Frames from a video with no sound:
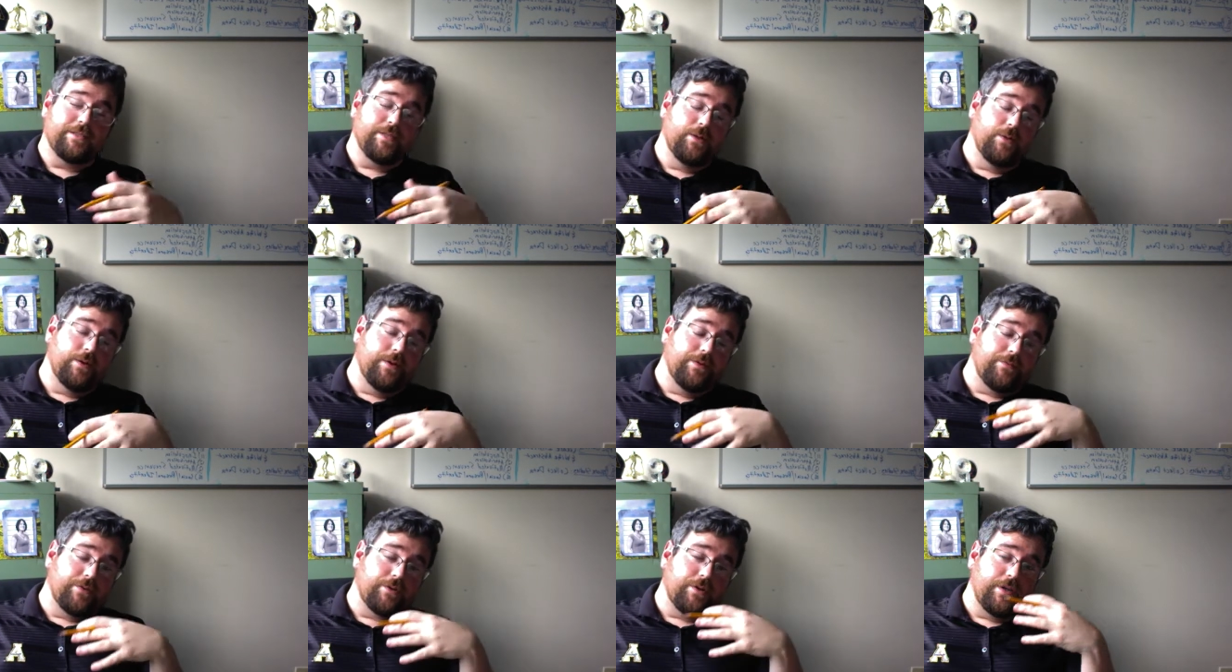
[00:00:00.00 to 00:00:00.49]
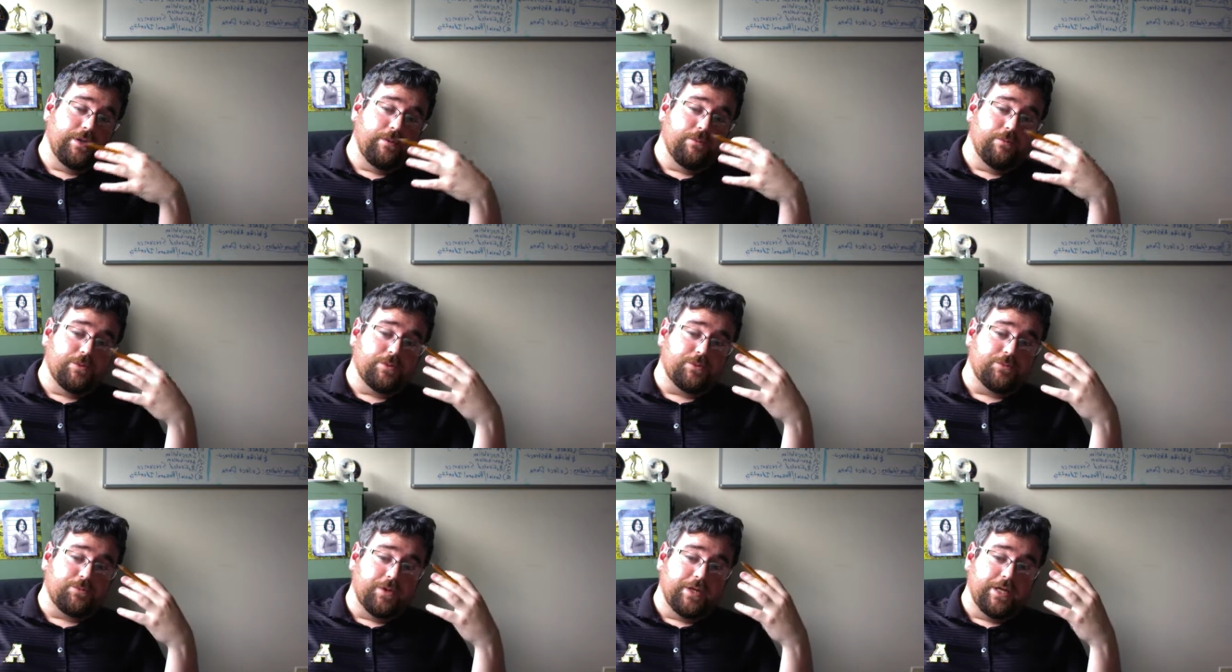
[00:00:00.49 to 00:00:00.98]
However, it
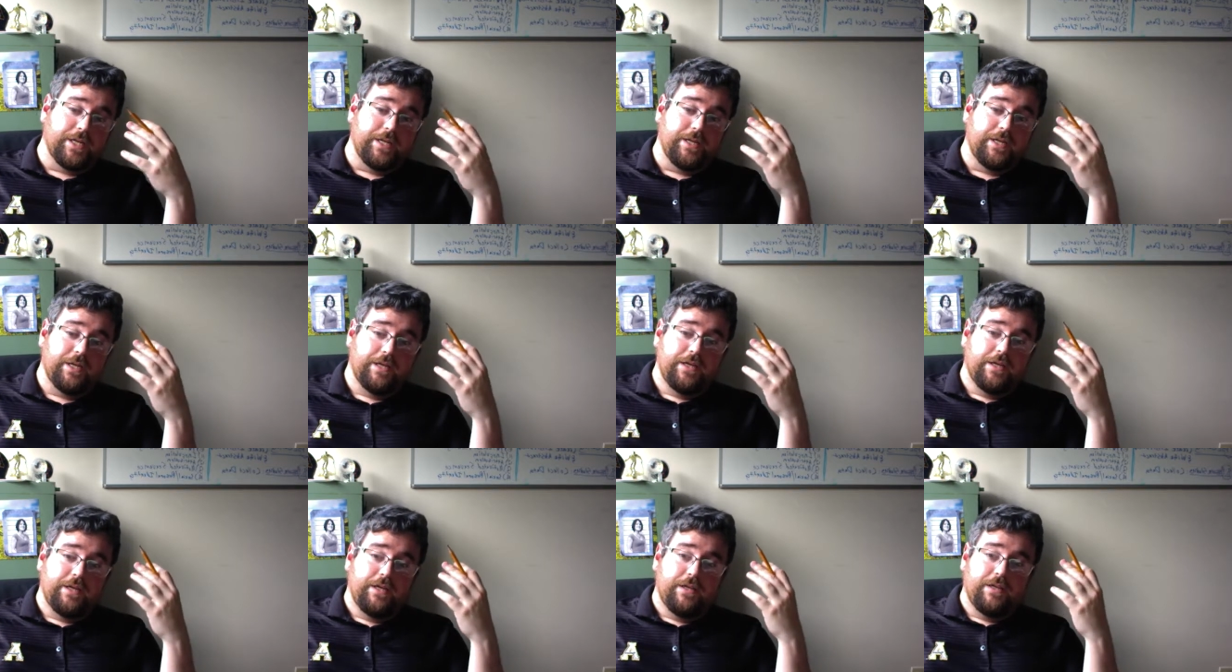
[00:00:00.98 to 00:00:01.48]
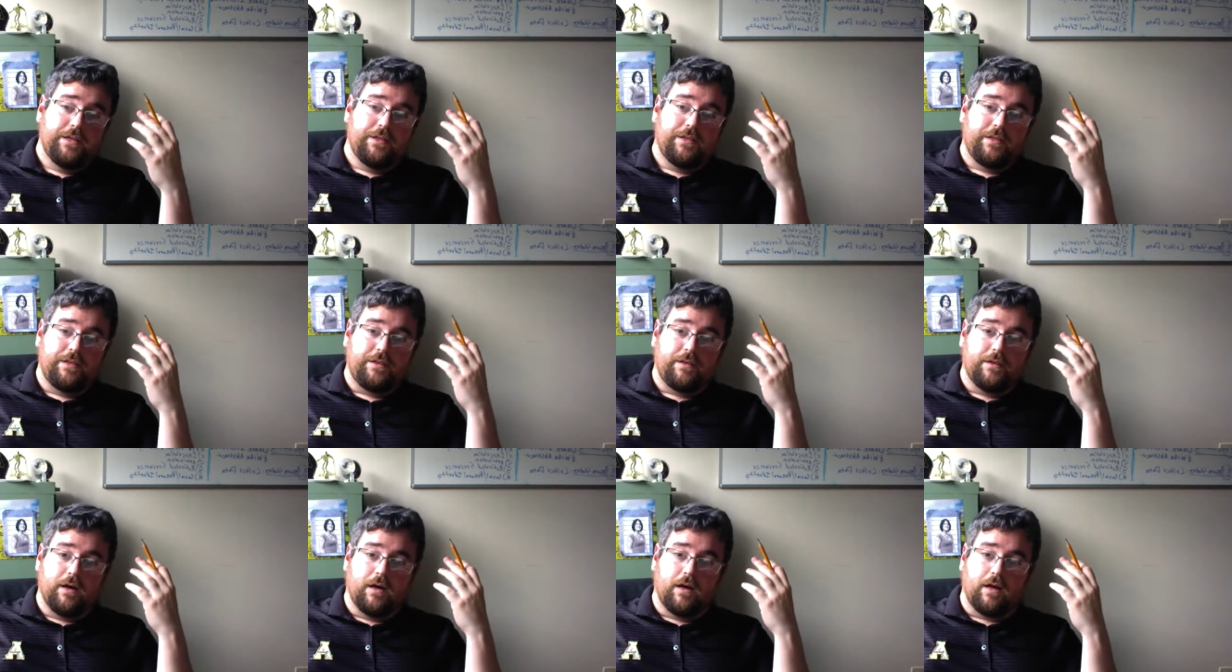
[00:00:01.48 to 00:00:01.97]
was when
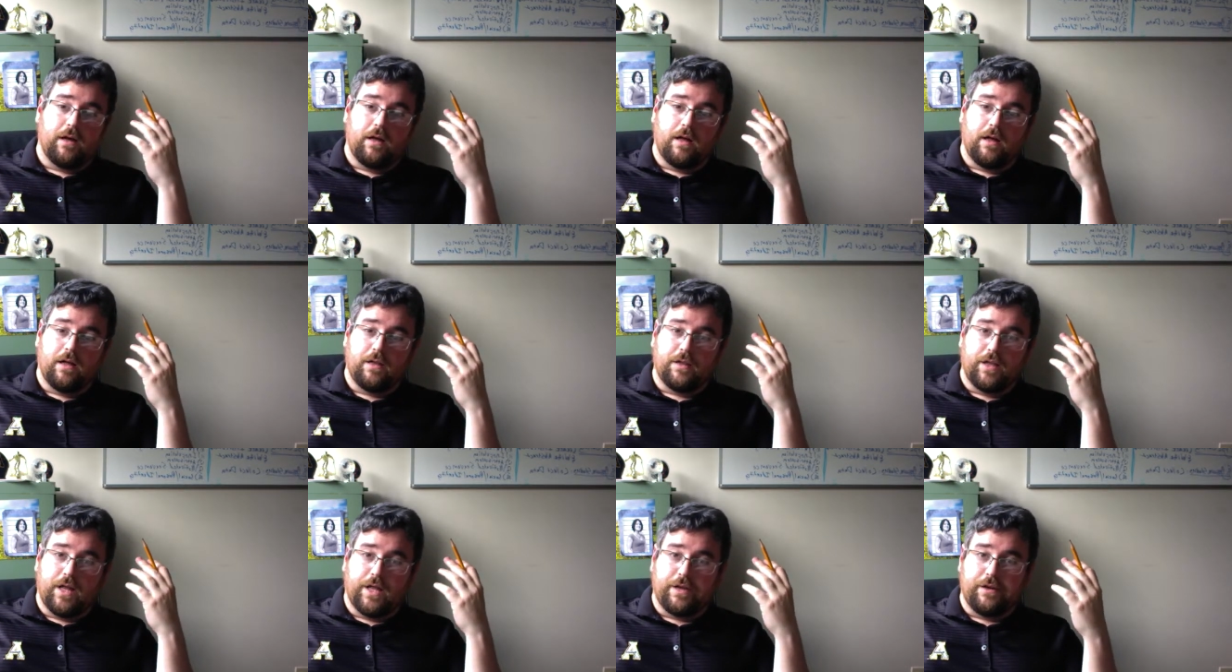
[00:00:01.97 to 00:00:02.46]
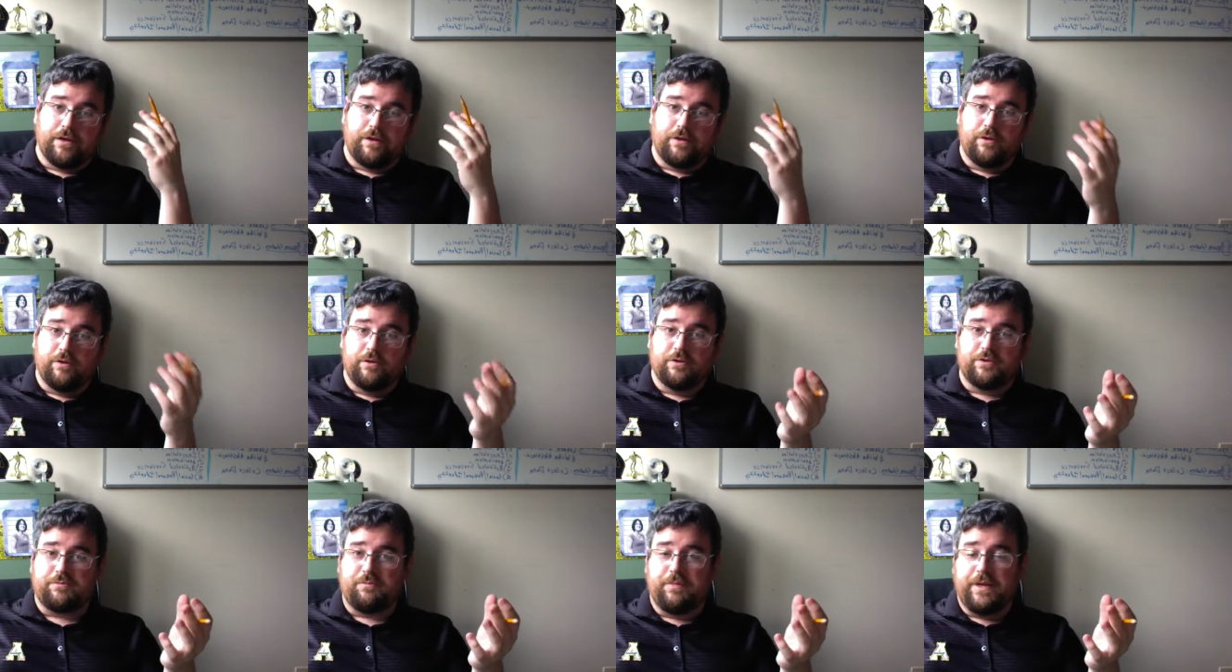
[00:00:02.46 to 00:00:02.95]
a lot of
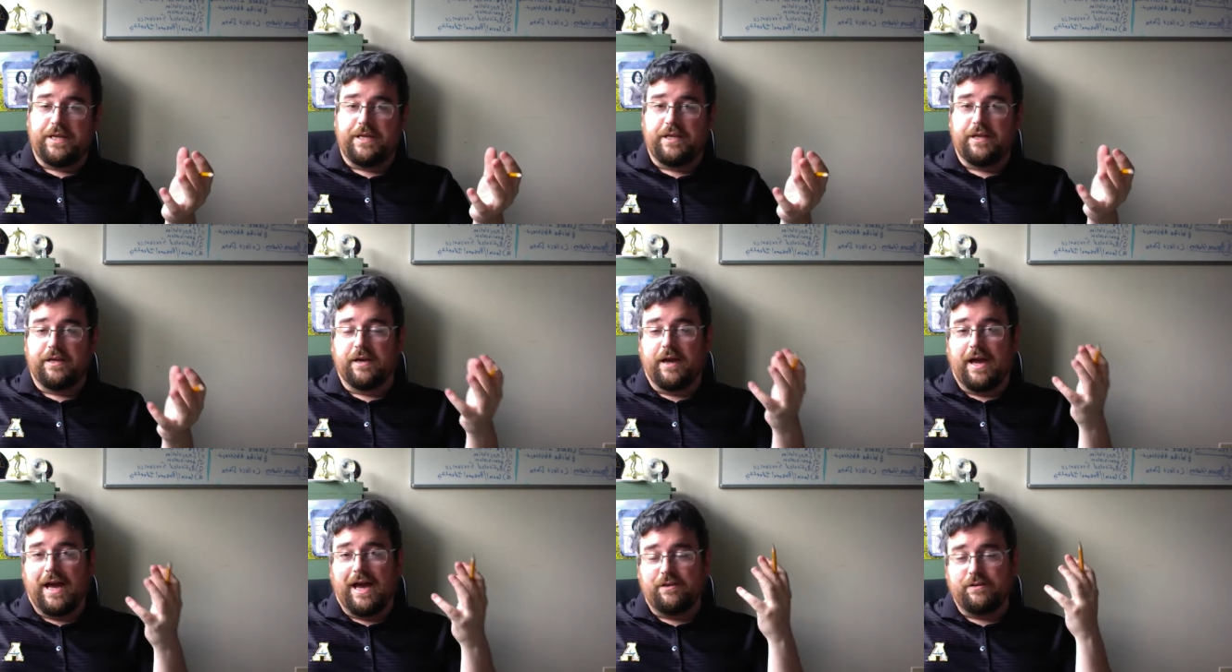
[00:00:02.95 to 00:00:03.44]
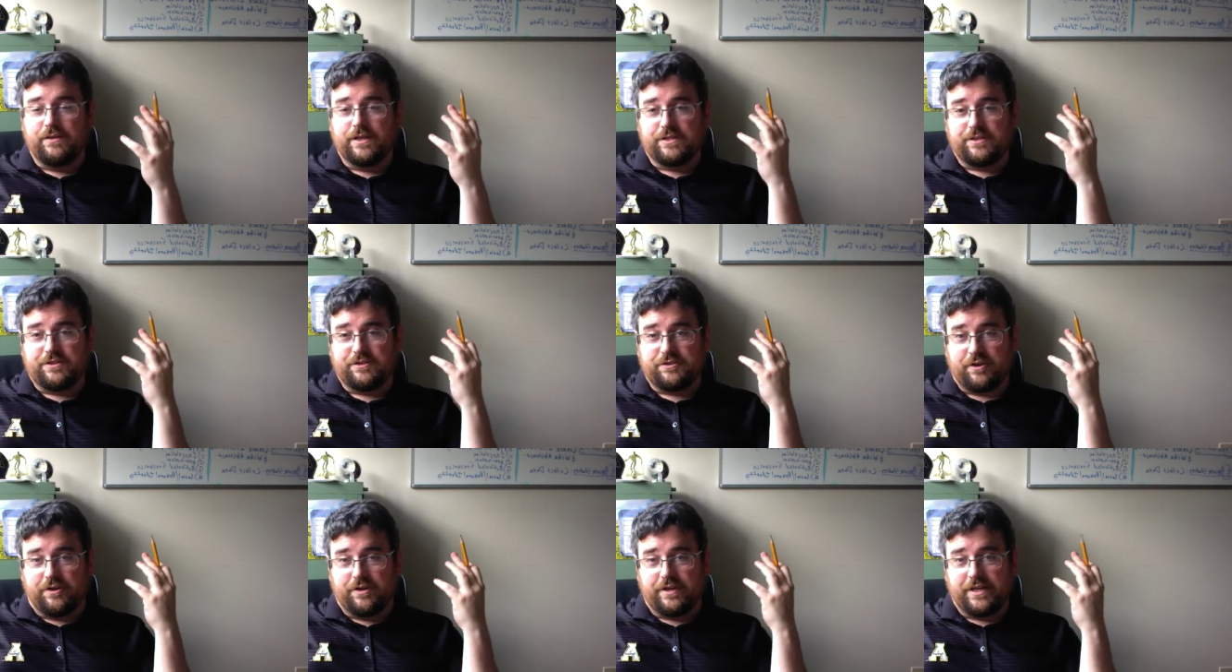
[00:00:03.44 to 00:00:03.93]
news media
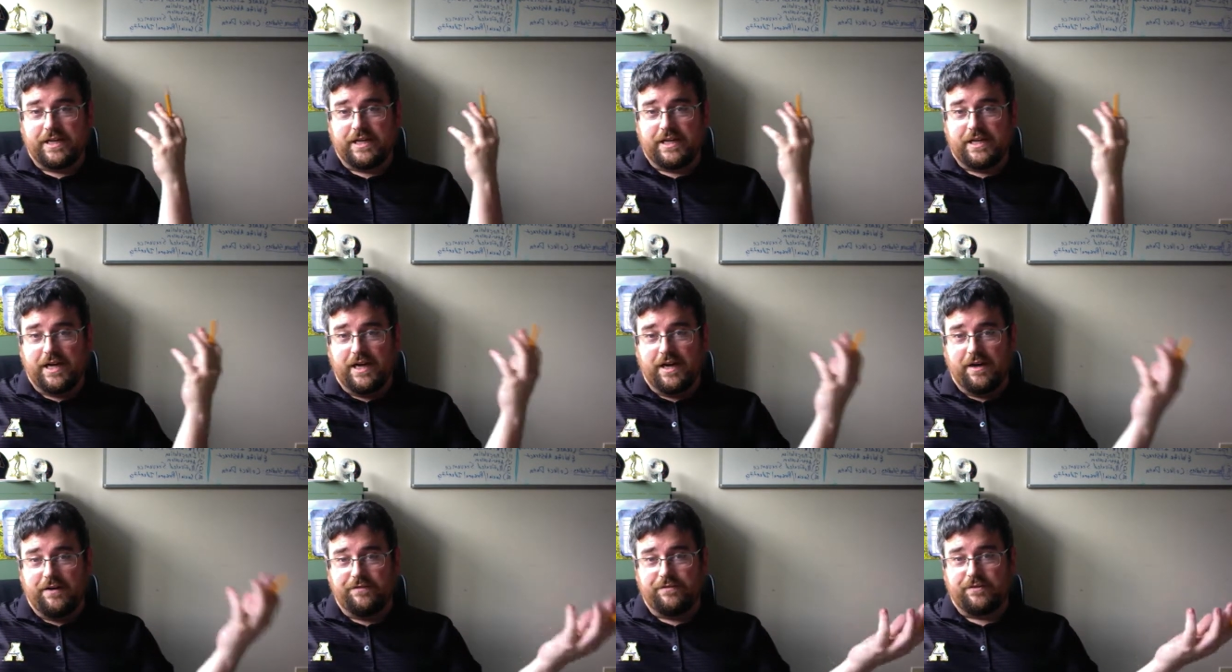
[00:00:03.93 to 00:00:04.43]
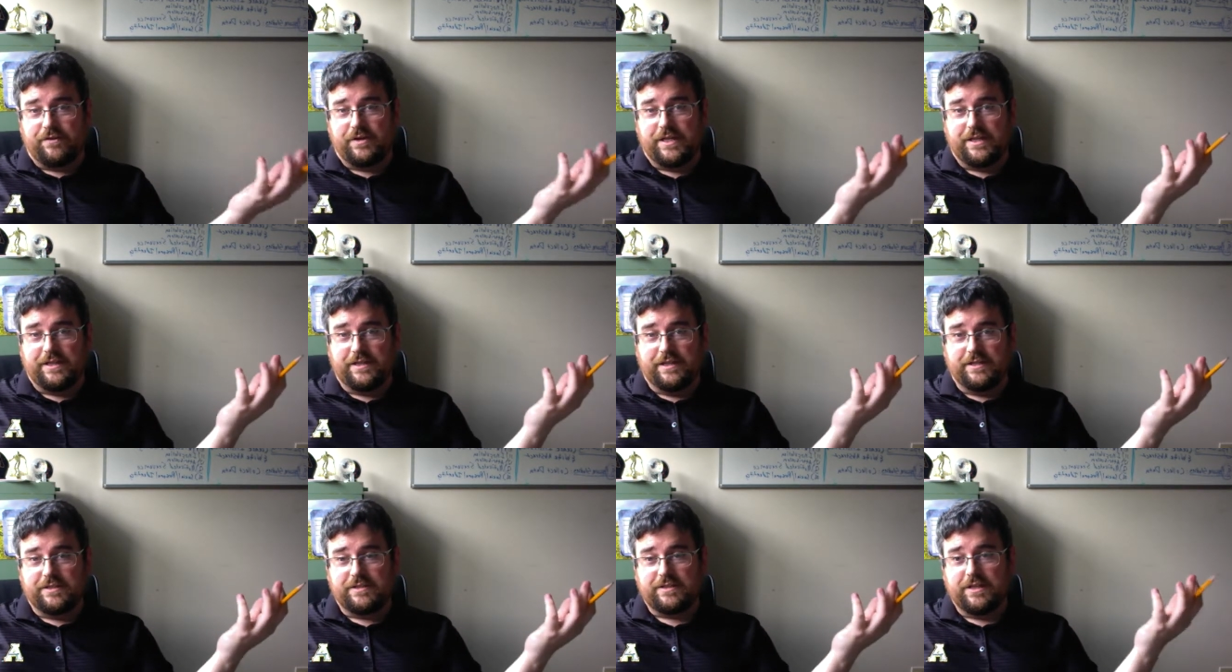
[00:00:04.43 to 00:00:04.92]
outlets started
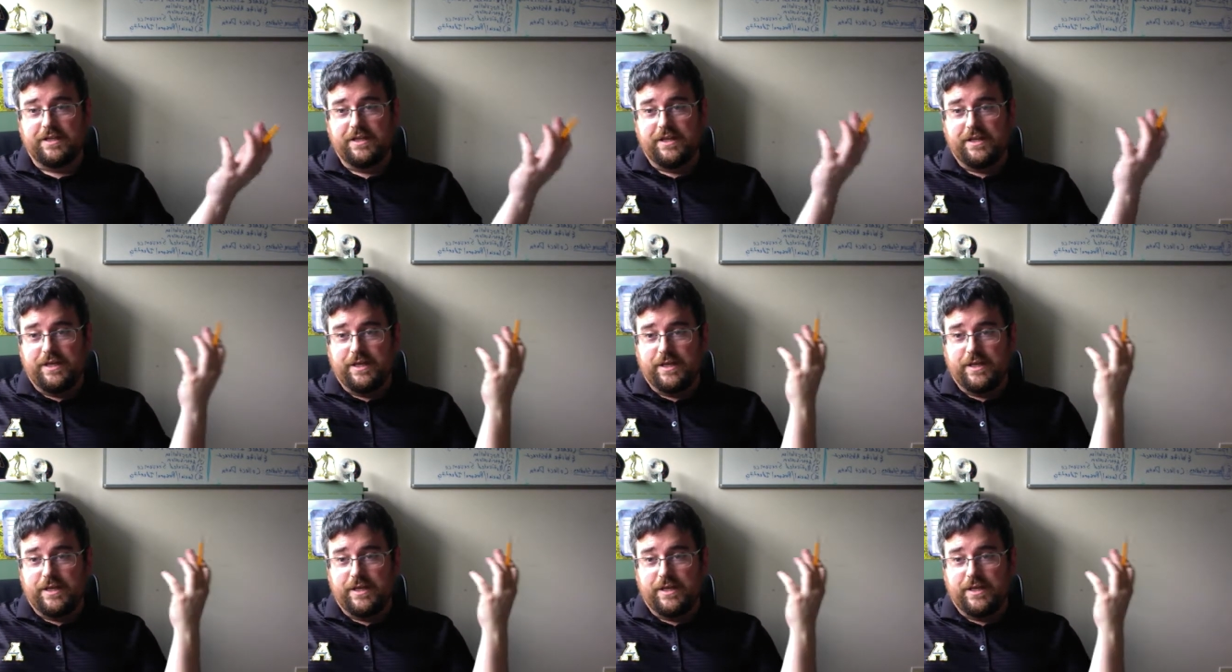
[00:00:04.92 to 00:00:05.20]
covering this